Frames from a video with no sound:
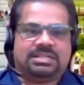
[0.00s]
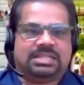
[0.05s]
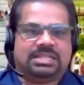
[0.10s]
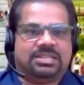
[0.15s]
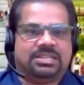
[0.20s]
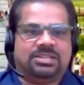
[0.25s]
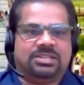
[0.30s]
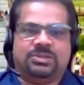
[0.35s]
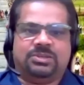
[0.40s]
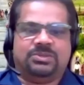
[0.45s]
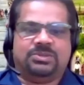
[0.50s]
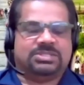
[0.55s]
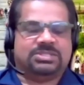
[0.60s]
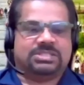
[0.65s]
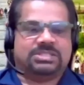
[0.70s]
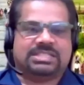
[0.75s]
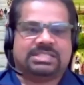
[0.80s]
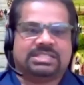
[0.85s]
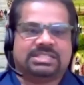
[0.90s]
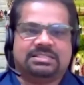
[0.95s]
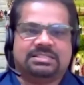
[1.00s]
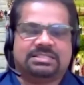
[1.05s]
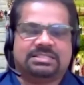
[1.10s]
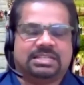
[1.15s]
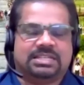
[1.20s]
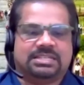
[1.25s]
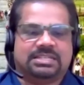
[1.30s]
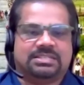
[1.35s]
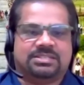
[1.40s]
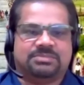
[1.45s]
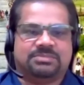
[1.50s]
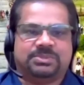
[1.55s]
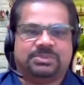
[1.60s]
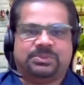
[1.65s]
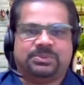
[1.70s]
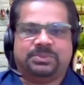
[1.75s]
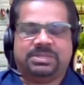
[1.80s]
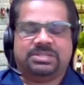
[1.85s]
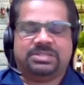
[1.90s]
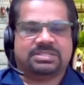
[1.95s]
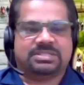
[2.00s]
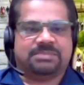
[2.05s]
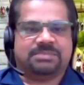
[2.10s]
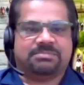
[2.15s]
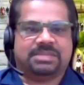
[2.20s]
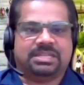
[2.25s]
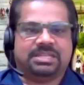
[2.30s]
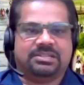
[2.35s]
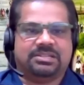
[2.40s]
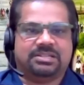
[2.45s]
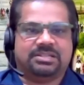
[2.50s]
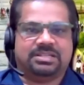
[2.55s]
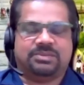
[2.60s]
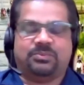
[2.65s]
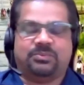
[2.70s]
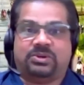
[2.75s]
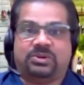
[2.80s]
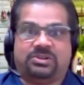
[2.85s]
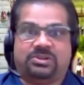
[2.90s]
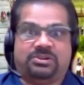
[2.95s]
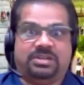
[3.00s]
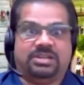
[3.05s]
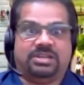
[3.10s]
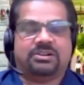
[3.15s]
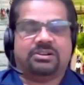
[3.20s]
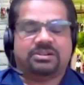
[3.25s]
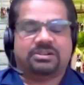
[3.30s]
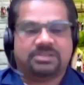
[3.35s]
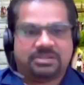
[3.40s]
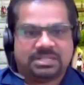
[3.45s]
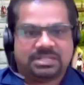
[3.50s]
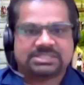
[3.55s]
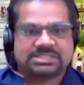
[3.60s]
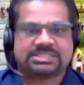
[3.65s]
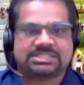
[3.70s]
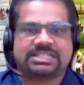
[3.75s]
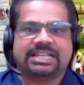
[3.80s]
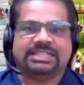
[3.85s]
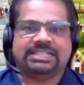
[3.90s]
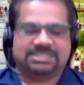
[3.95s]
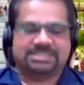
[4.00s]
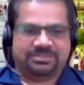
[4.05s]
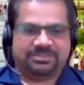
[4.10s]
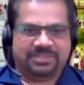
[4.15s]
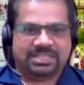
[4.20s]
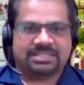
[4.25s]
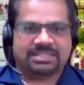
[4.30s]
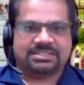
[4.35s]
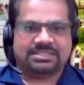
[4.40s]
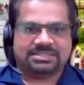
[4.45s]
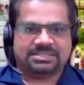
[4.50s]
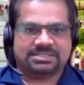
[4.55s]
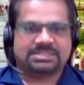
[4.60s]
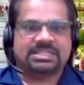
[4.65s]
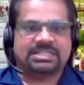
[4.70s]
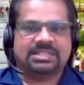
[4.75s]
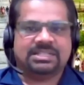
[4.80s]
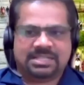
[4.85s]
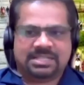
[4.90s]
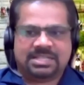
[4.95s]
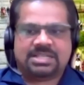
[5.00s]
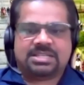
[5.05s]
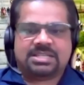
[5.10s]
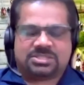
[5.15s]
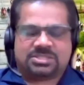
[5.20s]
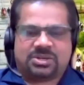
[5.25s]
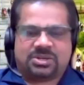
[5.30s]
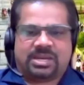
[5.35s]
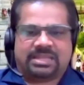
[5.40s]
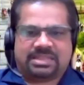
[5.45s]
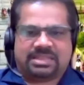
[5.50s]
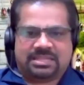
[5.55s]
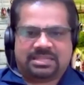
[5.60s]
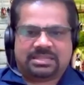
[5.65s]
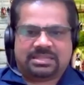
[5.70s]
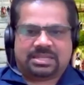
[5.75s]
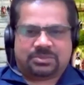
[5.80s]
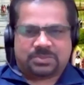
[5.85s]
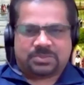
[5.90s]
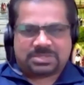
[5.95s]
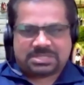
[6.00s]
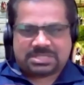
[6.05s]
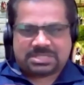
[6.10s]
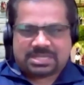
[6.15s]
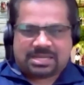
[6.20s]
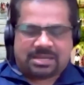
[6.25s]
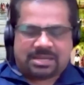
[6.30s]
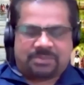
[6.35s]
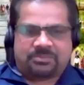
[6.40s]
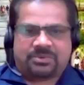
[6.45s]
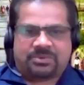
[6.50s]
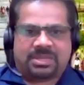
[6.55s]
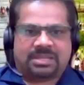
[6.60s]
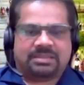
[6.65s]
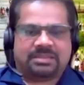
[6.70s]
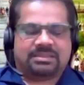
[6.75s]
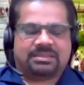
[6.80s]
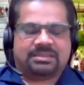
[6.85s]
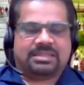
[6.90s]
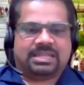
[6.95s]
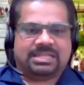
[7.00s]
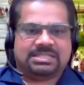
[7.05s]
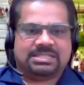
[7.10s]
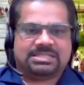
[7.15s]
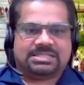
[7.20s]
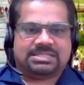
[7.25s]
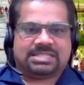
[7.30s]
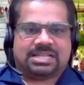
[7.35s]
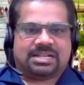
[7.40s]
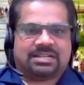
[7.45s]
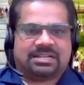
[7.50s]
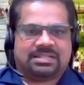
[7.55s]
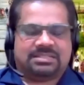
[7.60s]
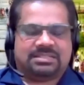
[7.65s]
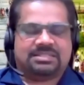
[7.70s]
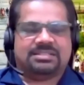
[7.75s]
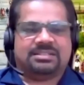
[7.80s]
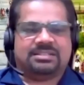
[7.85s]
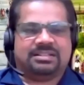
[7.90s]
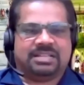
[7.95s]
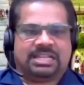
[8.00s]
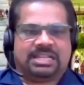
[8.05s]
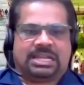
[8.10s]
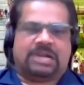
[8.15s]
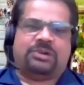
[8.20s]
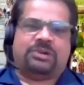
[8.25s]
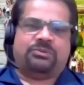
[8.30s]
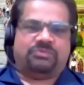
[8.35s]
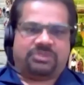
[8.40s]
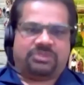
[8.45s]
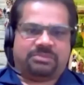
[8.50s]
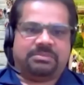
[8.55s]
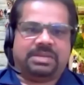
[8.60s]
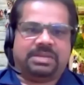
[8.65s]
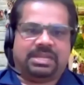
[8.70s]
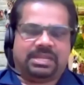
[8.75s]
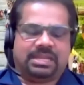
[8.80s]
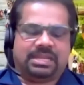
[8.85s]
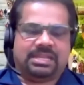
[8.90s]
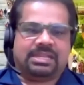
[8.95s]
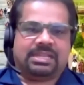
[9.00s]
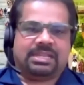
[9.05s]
Can you use your skill set to move into something good? What are your strengths and weaknesses? So I think that was a time when things started turning around for me.